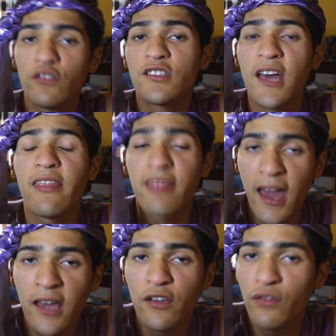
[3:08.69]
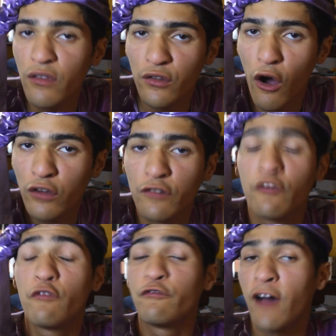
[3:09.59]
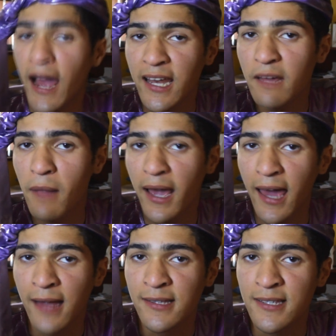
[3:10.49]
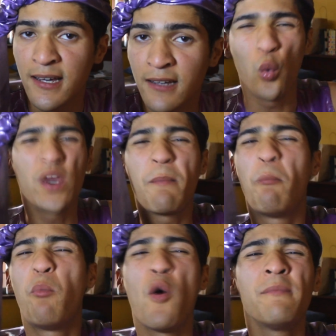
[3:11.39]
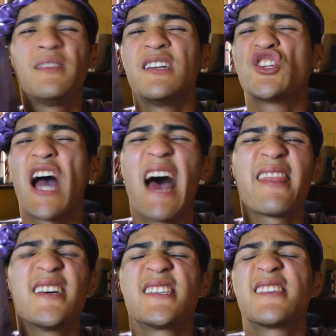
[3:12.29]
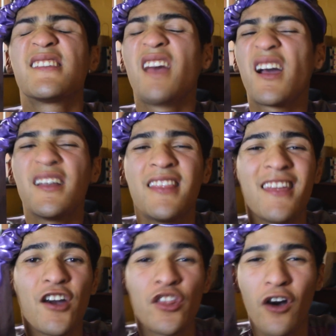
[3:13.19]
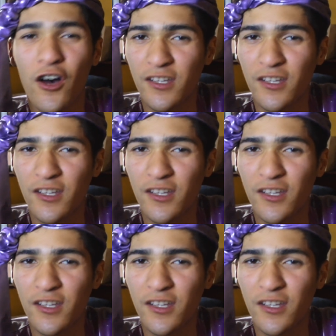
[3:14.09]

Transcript: So to say thank you to the doctor for finding my cancer, we pumped each other stuck on the